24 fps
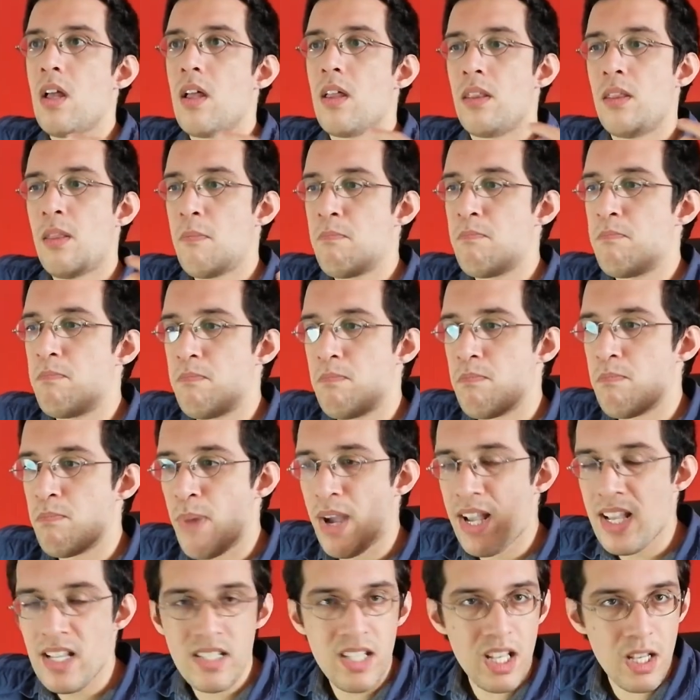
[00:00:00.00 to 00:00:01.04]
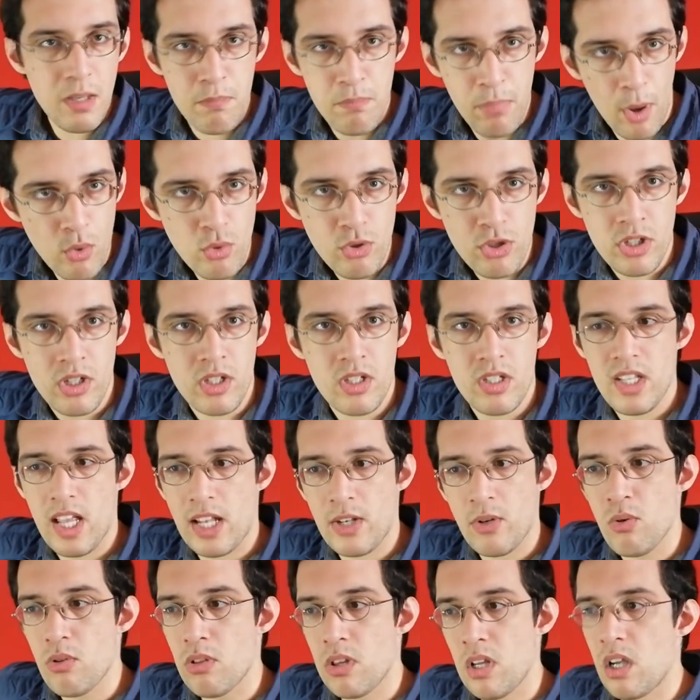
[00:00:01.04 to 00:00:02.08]
the basic potions that
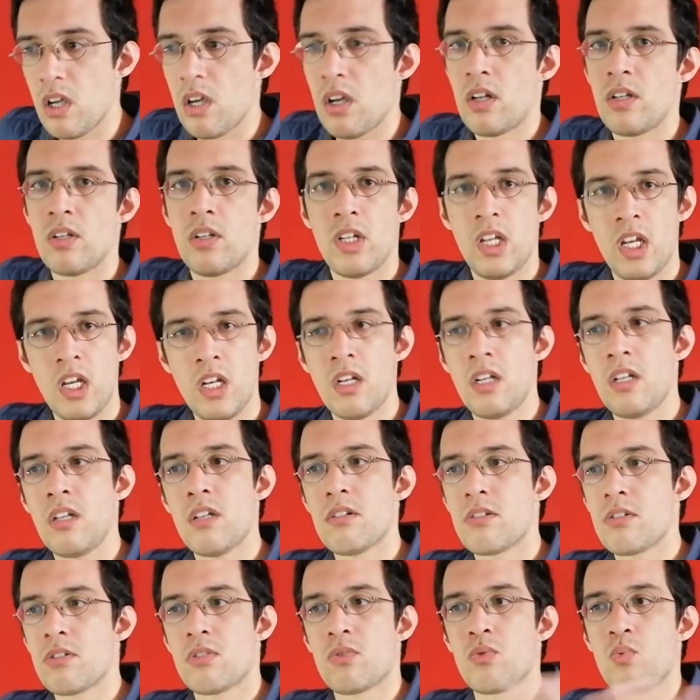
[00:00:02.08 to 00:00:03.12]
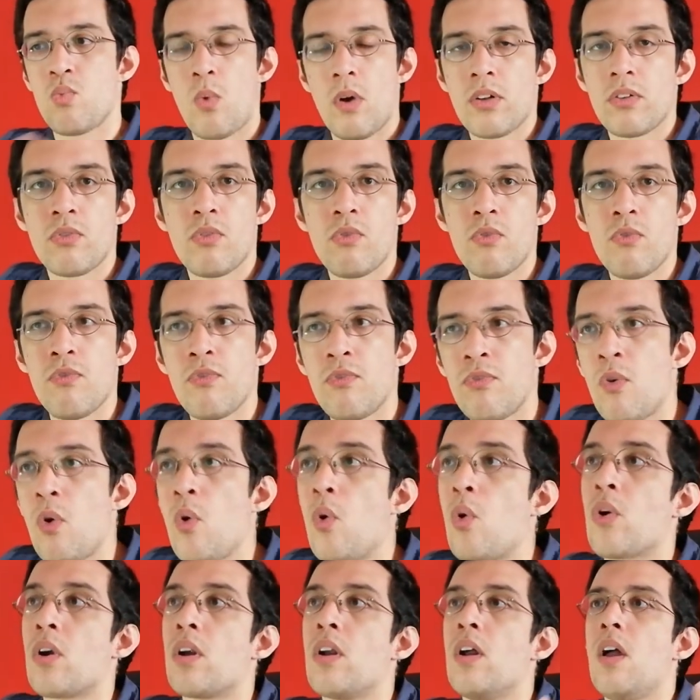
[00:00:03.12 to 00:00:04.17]
you learn in years 1 through
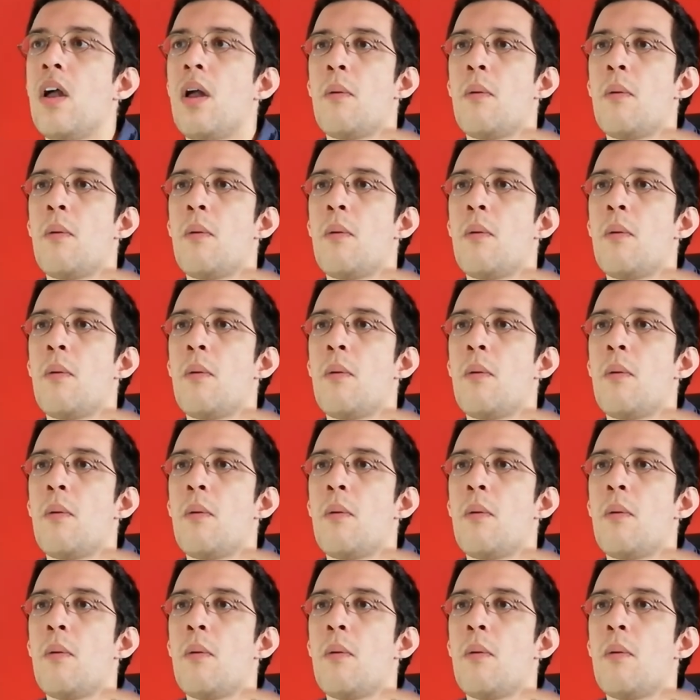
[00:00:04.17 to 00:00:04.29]
4,